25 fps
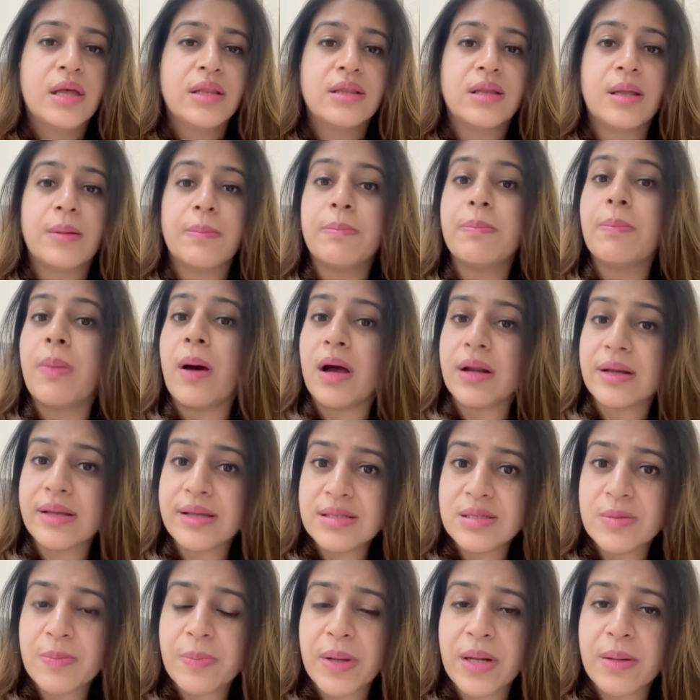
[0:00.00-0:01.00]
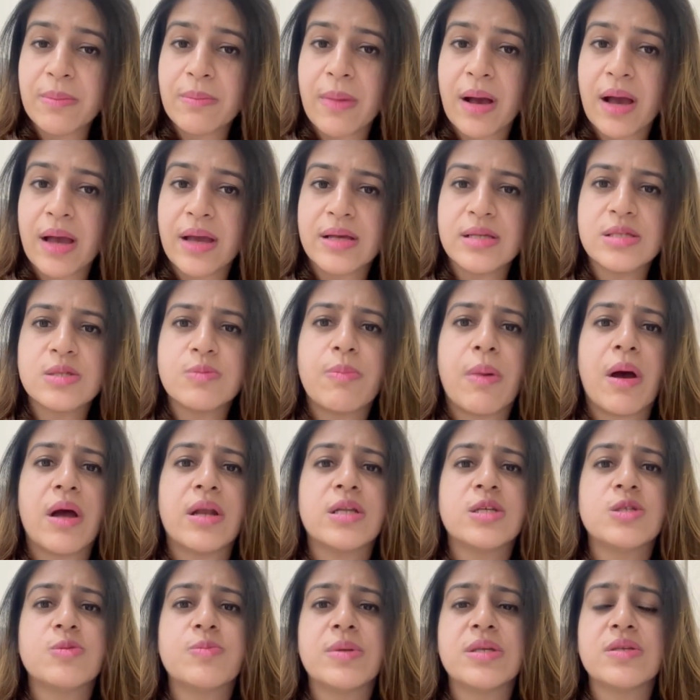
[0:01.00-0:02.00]
Then participant bias,
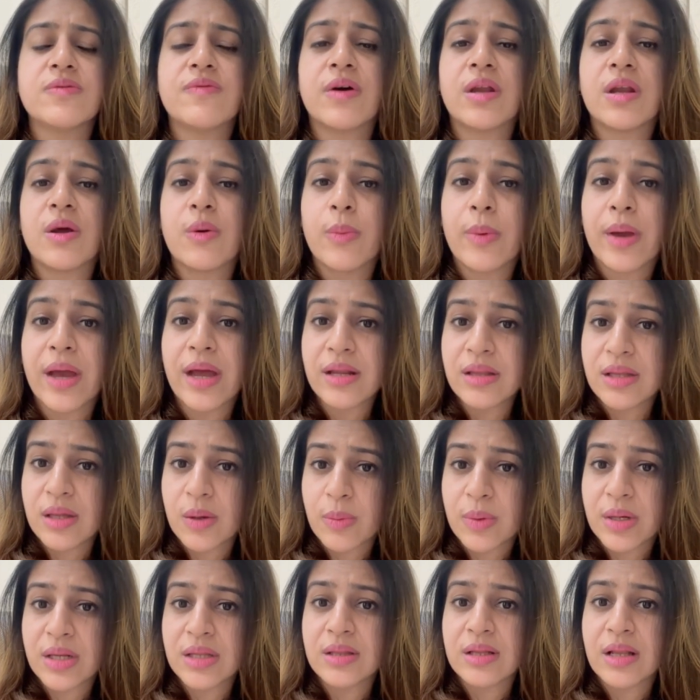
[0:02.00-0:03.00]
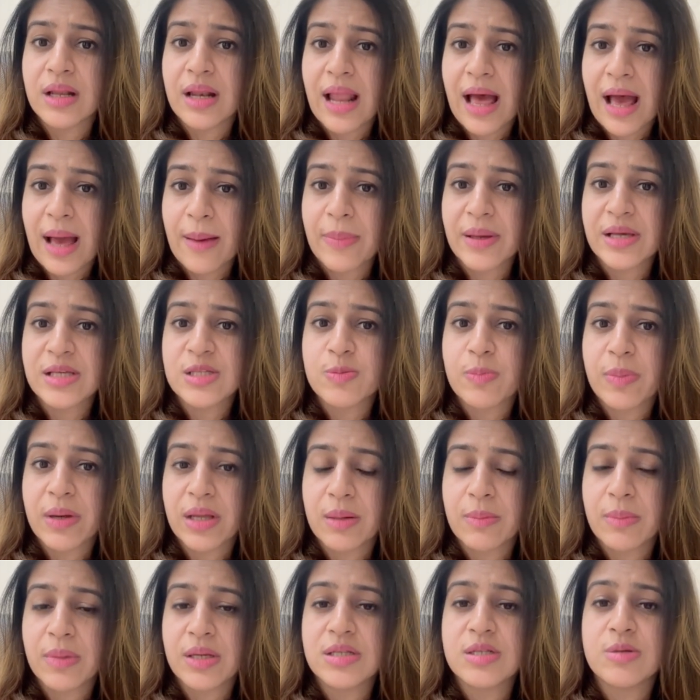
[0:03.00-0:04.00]
participants were aware they were in the lab
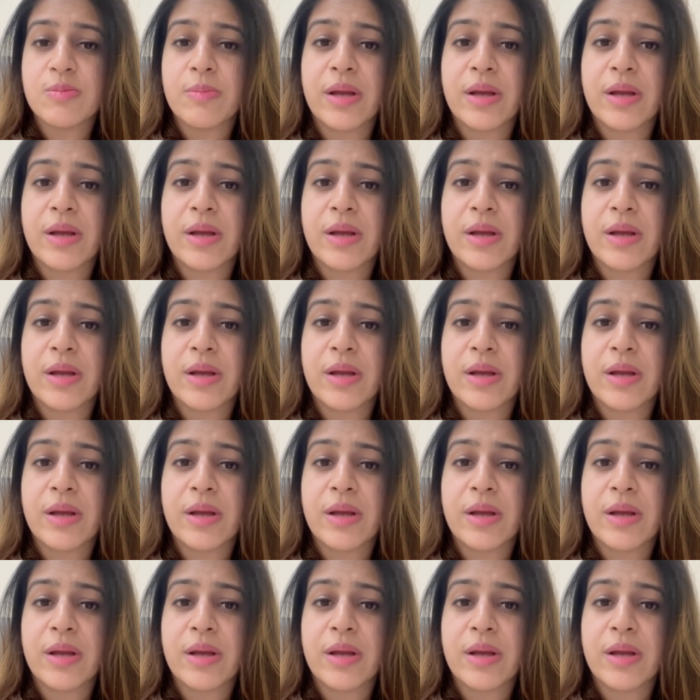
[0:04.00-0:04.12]
experiment.